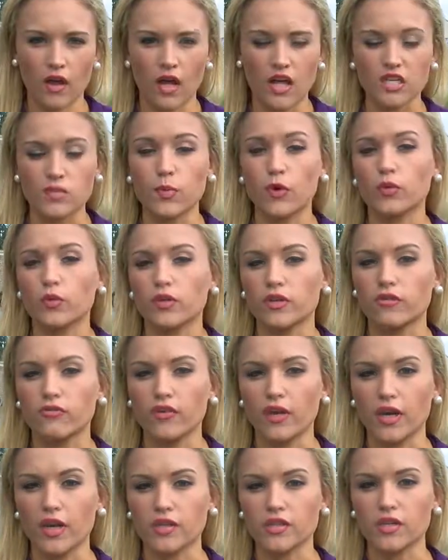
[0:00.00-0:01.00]
I spoke with a
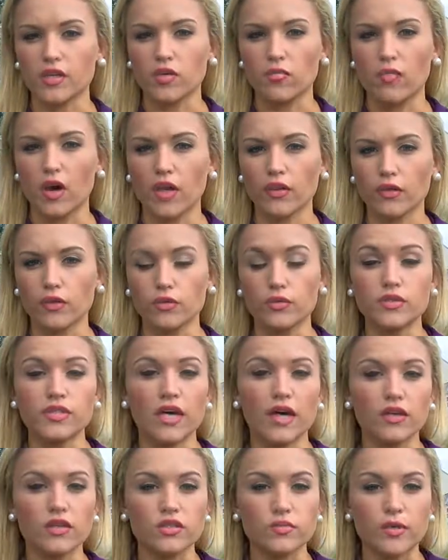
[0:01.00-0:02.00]
Phoenix City mother who
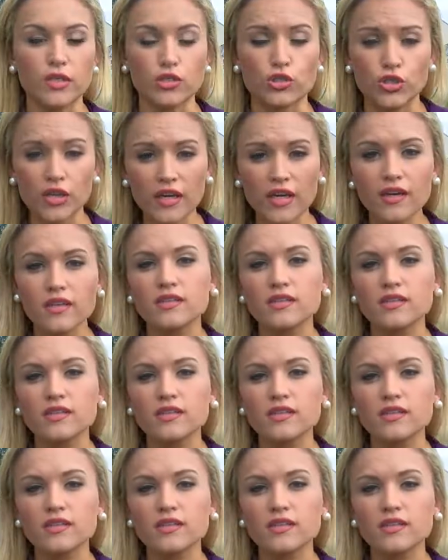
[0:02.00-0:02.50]
tells me she